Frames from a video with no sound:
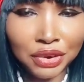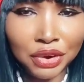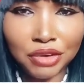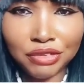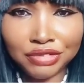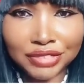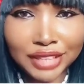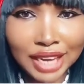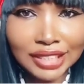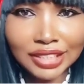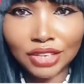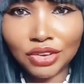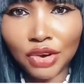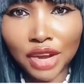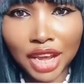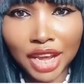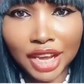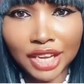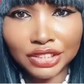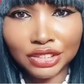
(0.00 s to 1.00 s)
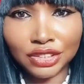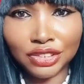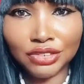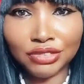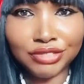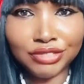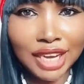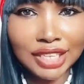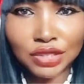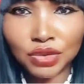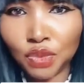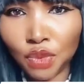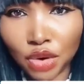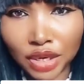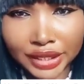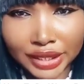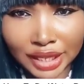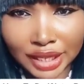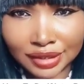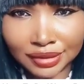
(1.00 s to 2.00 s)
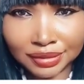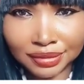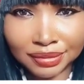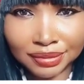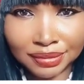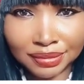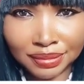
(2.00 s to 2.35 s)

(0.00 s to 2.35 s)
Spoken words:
of that location, of that water.